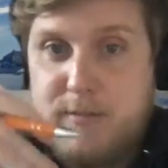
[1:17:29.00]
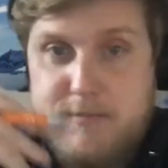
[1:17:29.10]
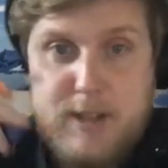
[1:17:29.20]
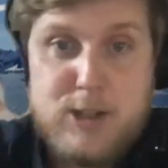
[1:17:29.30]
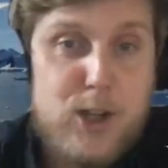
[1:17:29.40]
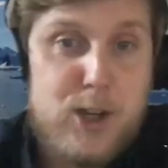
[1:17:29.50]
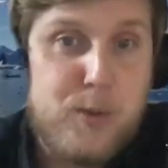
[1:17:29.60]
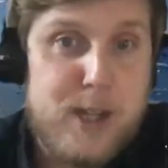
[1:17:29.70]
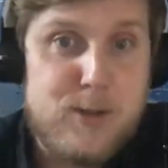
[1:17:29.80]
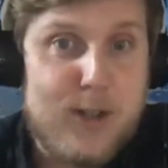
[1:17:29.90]
Internally,
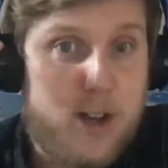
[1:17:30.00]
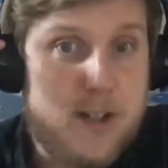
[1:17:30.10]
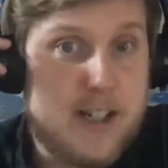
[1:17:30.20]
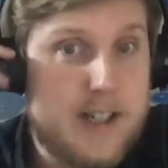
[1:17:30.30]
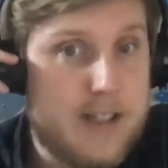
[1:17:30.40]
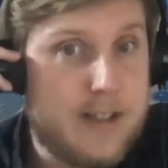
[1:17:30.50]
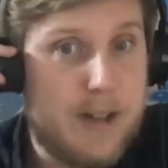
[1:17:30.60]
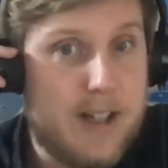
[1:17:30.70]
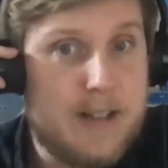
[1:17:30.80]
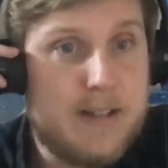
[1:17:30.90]
we use Okta as well.